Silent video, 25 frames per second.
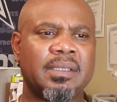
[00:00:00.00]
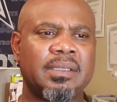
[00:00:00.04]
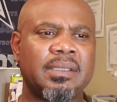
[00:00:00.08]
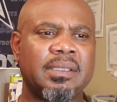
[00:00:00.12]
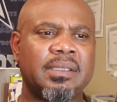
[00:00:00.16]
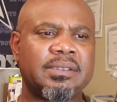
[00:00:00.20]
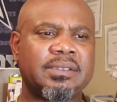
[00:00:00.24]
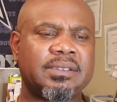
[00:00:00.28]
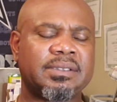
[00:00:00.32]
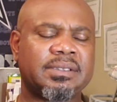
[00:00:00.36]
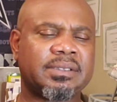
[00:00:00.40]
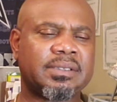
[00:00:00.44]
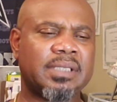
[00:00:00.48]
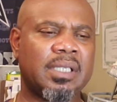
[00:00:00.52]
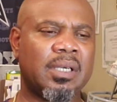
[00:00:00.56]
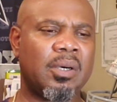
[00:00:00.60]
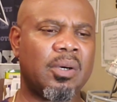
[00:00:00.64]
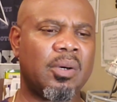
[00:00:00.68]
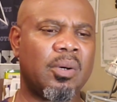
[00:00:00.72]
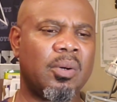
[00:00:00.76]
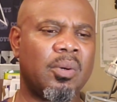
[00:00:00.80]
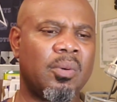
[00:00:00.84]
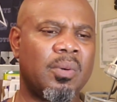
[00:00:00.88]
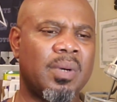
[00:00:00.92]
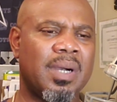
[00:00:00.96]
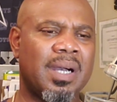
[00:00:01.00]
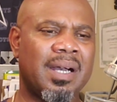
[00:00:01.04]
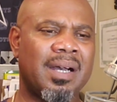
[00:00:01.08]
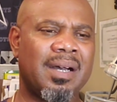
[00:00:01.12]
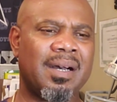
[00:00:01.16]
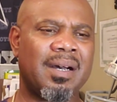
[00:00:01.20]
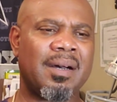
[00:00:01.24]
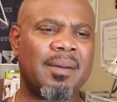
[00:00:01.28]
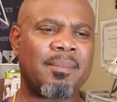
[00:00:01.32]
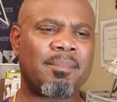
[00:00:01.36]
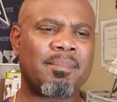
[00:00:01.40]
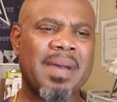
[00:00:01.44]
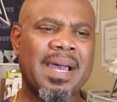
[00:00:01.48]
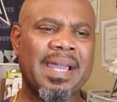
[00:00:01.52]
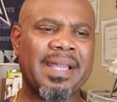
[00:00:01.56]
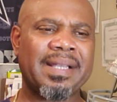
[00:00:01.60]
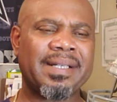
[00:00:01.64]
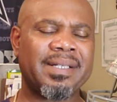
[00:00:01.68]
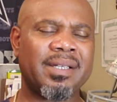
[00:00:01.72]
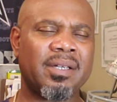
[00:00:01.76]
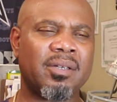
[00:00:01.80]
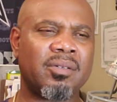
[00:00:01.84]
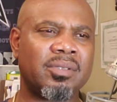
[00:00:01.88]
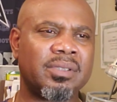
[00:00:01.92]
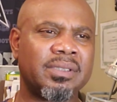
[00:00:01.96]
So, Mike
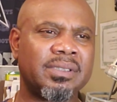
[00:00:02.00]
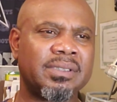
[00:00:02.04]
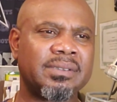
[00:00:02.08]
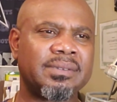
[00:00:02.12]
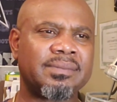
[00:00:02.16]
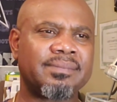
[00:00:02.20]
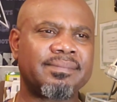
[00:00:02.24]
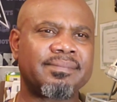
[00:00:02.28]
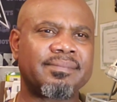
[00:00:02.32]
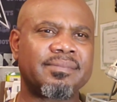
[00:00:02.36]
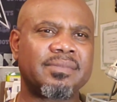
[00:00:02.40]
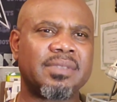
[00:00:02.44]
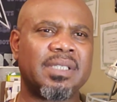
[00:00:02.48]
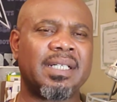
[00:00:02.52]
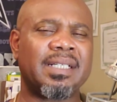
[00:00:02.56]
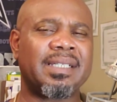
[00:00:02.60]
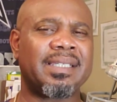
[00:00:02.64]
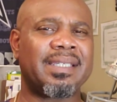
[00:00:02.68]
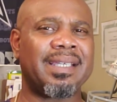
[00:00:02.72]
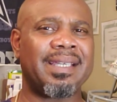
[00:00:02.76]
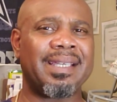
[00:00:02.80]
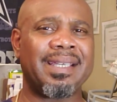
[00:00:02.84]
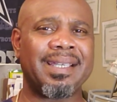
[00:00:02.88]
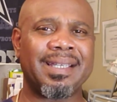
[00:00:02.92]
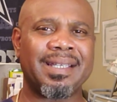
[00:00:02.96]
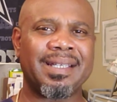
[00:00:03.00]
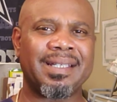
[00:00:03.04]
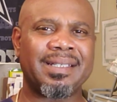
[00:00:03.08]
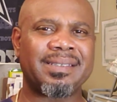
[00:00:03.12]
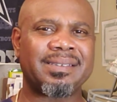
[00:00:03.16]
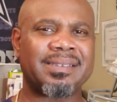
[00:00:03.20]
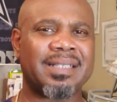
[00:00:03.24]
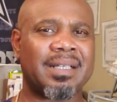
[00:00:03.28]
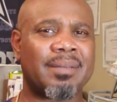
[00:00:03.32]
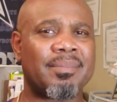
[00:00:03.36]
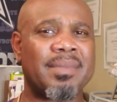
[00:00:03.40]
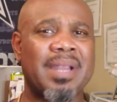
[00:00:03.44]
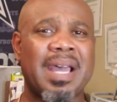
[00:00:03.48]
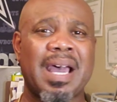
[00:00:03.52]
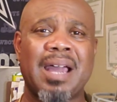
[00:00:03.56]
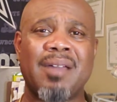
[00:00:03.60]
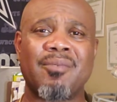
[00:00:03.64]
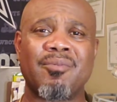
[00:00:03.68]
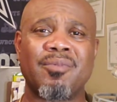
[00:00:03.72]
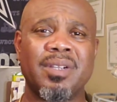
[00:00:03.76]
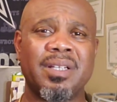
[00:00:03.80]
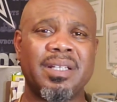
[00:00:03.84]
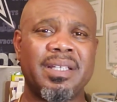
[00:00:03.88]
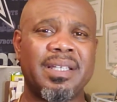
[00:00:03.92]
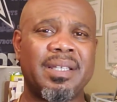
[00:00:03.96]
Nolan, again, I'm not
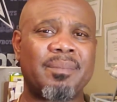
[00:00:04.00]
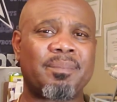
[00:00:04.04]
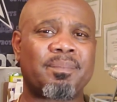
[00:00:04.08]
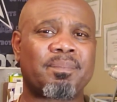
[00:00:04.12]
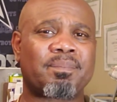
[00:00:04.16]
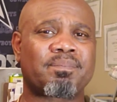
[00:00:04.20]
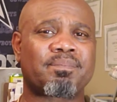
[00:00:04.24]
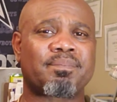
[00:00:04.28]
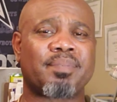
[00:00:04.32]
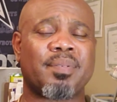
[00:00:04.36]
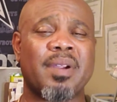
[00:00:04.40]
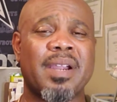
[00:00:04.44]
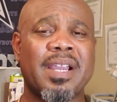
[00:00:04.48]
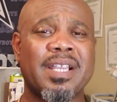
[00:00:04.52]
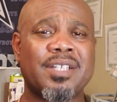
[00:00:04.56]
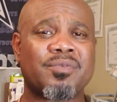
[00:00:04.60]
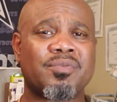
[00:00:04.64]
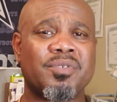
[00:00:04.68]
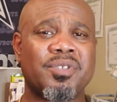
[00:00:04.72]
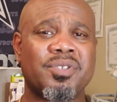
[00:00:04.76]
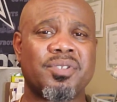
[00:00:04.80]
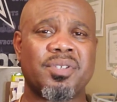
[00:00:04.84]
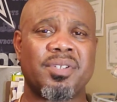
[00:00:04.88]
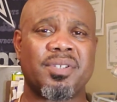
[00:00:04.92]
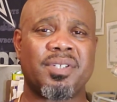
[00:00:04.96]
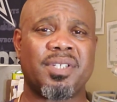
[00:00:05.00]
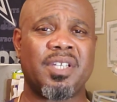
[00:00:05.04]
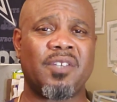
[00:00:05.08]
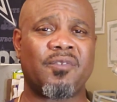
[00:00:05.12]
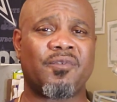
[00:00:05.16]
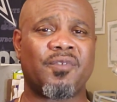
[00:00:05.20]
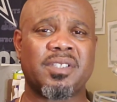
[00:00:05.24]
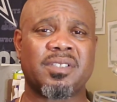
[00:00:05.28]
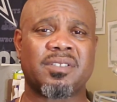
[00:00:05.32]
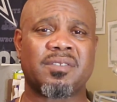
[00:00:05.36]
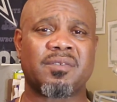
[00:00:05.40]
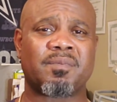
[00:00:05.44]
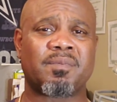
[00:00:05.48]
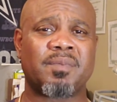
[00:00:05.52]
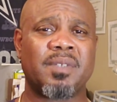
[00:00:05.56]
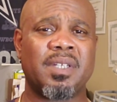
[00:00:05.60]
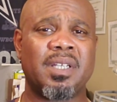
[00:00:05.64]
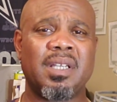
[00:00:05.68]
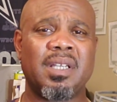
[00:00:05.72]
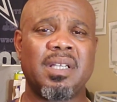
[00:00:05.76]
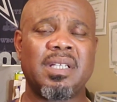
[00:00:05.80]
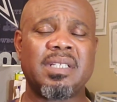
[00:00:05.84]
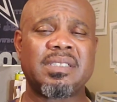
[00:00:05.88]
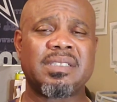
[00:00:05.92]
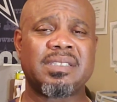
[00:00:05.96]
really impressed with your defensive
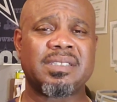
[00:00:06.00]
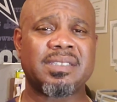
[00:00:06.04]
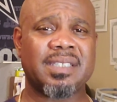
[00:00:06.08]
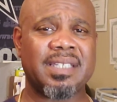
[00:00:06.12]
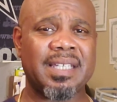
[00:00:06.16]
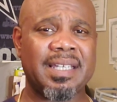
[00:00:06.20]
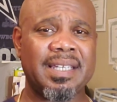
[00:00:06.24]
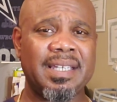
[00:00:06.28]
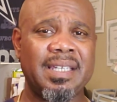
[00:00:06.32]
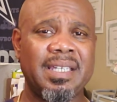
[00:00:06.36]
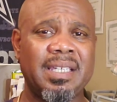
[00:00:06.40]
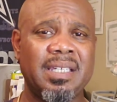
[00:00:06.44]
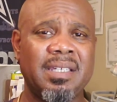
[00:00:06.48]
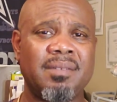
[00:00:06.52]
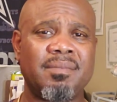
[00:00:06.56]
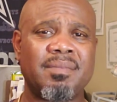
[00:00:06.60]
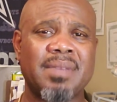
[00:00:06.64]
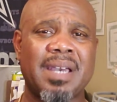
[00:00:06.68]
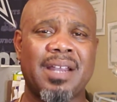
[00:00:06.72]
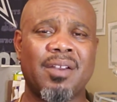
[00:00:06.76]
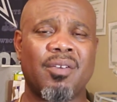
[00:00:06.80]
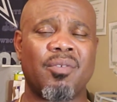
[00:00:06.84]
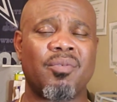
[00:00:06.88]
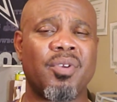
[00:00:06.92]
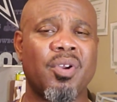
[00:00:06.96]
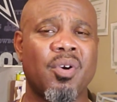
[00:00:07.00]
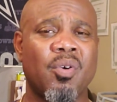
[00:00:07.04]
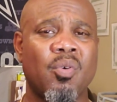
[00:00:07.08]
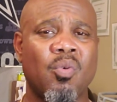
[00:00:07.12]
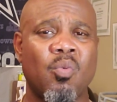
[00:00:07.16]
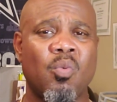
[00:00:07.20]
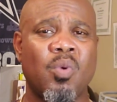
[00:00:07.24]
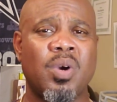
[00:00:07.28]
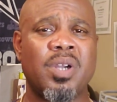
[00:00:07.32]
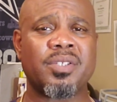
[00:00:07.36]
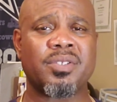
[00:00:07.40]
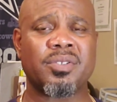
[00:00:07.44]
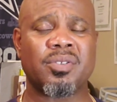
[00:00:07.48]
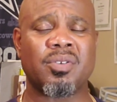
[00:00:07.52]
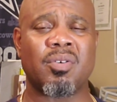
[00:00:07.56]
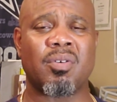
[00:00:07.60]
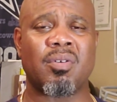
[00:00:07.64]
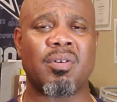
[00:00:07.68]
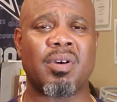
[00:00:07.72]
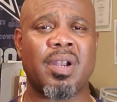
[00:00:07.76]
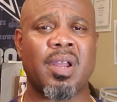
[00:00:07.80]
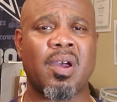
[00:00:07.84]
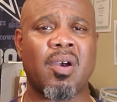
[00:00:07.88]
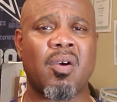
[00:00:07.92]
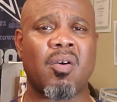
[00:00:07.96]
scheme. I don't know what's
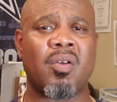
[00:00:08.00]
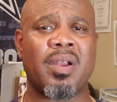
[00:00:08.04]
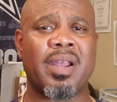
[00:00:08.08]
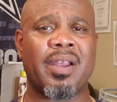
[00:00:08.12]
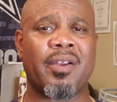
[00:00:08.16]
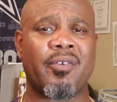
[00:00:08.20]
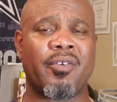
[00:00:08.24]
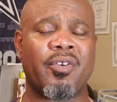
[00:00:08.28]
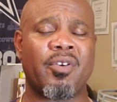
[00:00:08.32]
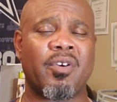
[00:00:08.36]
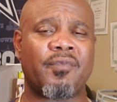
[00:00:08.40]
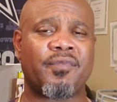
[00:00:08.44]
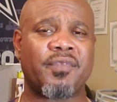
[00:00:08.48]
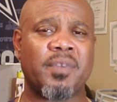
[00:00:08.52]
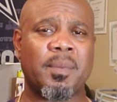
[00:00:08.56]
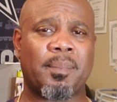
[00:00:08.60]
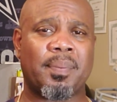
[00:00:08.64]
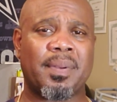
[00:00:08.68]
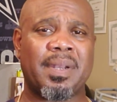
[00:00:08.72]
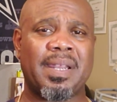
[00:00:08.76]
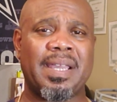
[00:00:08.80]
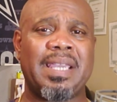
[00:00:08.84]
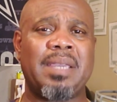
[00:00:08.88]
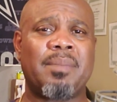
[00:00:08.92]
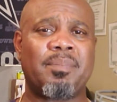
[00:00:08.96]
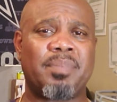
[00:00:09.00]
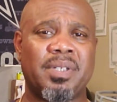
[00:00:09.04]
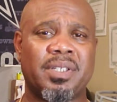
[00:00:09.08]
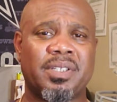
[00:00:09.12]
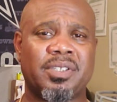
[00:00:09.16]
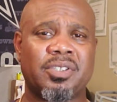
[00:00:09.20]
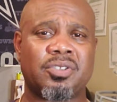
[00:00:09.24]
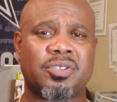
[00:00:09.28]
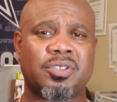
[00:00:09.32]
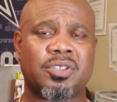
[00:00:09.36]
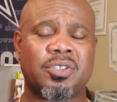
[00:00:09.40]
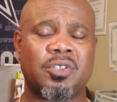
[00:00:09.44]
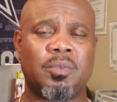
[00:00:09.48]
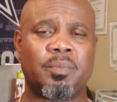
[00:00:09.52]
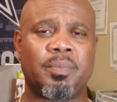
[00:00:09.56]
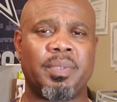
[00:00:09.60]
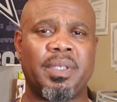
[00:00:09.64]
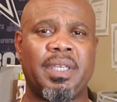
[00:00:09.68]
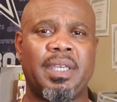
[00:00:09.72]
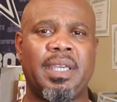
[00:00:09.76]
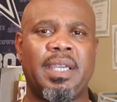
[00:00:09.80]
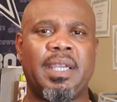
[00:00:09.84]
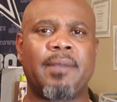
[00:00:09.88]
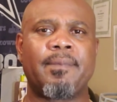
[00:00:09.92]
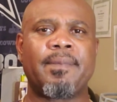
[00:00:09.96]
going on. I don't know if the playbook is too
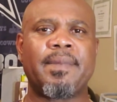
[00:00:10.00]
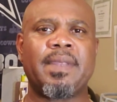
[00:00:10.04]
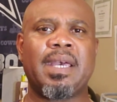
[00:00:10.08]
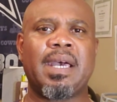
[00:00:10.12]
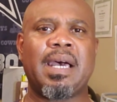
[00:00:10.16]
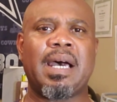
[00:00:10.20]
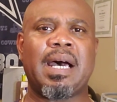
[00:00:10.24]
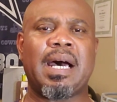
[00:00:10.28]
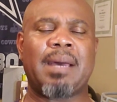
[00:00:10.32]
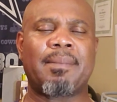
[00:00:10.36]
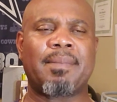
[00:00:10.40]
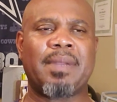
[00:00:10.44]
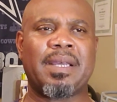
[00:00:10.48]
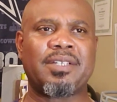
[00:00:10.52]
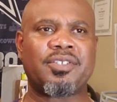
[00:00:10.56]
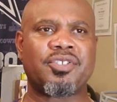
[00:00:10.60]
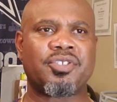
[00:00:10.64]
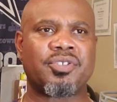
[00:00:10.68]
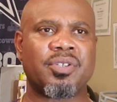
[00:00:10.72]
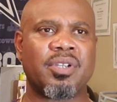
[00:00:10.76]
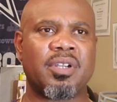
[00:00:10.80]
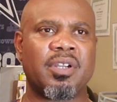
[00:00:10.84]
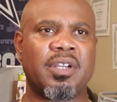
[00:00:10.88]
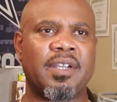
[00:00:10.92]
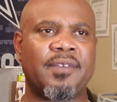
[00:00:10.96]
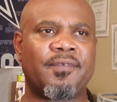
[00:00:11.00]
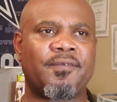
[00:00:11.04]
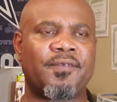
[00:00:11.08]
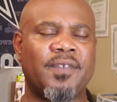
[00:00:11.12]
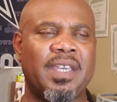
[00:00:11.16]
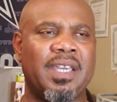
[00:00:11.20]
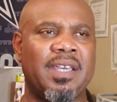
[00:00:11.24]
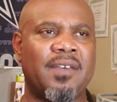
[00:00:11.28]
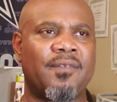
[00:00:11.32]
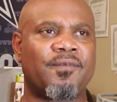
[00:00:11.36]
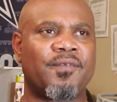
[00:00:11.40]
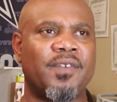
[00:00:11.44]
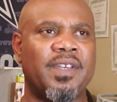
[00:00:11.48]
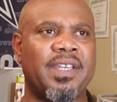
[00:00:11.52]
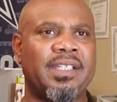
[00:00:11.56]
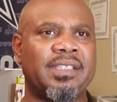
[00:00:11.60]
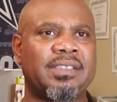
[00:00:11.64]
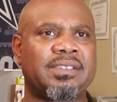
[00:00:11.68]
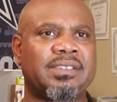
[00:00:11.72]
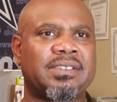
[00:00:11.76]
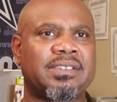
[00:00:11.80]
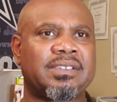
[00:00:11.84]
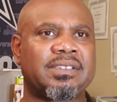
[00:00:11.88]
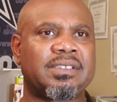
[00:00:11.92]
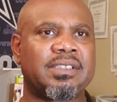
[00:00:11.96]
big. I'm not sure if
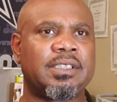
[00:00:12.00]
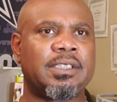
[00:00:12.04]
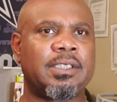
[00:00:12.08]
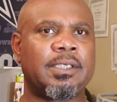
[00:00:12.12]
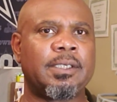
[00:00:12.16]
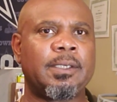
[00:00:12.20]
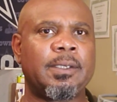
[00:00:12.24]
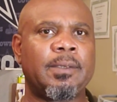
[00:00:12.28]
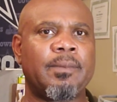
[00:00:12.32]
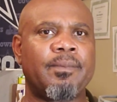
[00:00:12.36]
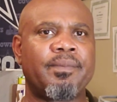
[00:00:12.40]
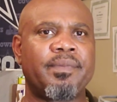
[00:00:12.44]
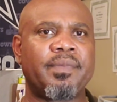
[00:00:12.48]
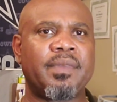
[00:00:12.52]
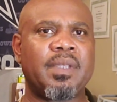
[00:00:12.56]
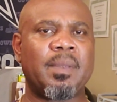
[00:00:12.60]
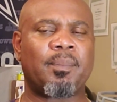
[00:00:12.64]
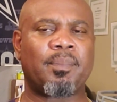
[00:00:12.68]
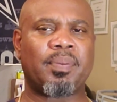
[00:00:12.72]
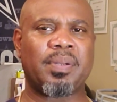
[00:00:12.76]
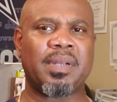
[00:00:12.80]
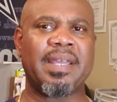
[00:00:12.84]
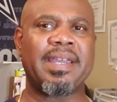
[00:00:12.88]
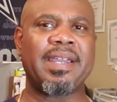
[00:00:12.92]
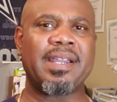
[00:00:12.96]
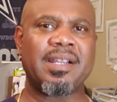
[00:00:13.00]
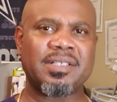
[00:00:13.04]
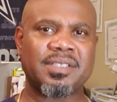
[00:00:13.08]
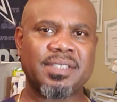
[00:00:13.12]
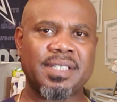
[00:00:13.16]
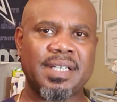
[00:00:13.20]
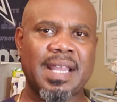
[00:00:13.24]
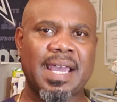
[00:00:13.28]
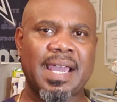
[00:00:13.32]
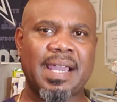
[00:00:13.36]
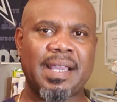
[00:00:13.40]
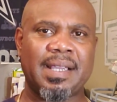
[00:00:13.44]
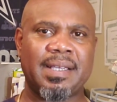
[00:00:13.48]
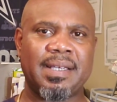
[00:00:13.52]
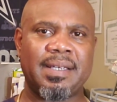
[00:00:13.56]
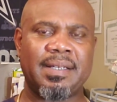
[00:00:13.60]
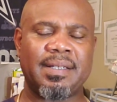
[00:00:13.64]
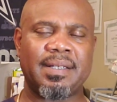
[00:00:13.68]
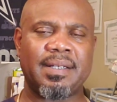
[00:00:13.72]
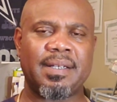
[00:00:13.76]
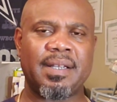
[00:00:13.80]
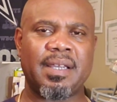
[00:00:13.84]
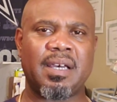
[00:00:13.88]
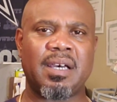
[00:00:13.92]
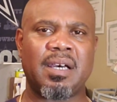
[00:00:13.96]
it's the players are not good
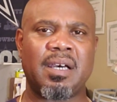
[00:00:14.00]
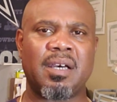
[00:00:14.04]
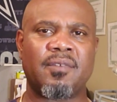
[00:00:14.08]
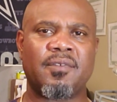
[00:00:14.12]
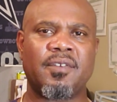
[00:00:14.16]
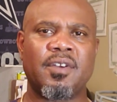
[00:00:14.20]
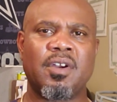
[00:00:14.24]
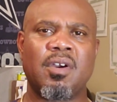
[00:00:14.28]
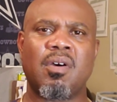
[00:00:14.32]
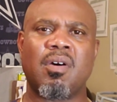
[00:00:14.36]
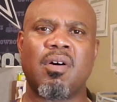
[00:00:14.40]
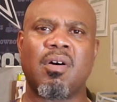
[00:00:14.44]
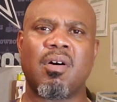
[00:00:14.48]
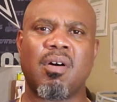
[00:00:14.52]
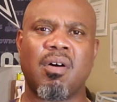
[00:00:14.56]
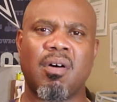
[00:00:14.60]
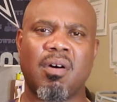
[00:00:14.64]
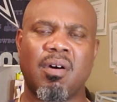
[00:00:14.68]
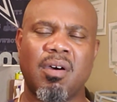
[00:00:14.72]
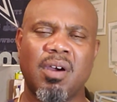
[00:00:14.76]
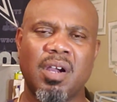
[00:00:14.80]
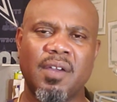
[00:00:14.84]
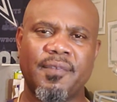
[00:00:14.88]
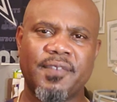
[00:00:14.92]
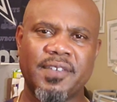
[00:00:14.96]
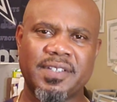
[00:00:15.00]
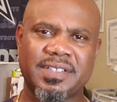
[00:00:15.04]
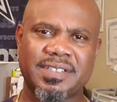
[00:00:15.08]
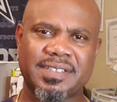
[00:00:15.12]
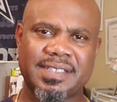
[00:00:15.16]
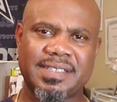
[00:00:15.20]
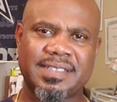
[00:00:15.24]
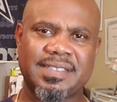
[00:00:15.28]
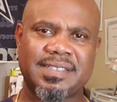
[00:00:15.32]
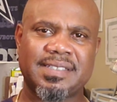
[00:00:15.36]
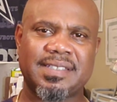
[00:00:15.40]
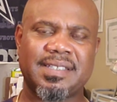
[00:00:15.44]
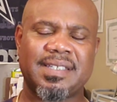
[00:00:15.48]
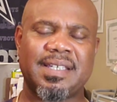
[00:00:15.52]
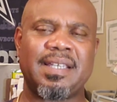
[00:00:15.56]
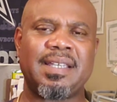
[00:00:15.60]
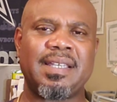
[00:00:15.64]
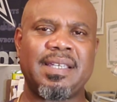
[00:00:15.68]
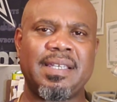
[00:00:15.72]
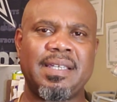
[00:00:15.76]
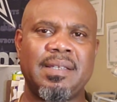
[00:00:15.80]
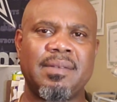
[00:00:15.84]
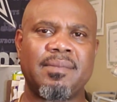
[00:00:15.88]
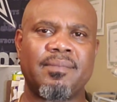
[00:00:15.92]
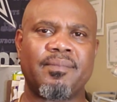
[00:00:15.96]
enough or if it's the
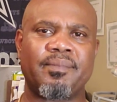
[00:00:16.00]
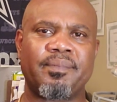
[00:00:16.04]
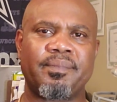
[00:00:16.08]
scheme.